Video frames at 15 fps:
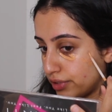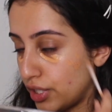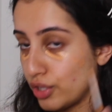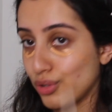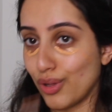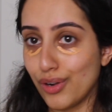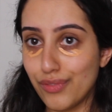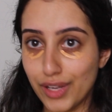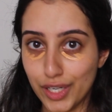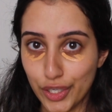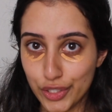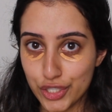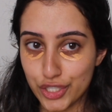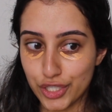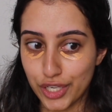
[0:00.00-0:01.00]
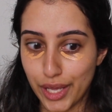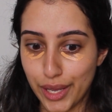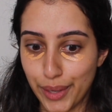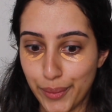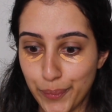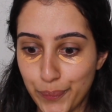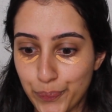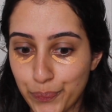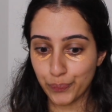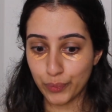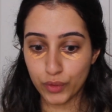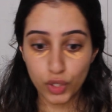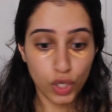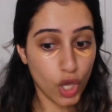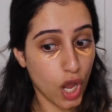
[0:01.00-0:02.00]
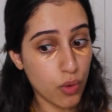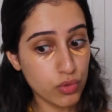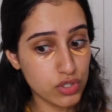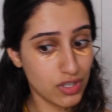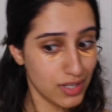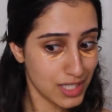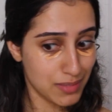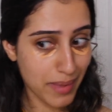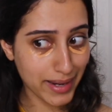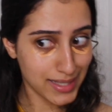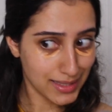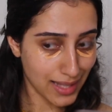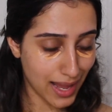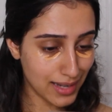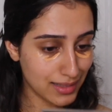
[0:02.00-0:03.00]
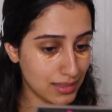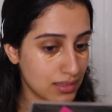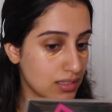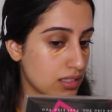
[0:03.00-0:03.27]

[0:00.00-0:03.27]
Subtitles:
a lot of energy today. I was not expecting that.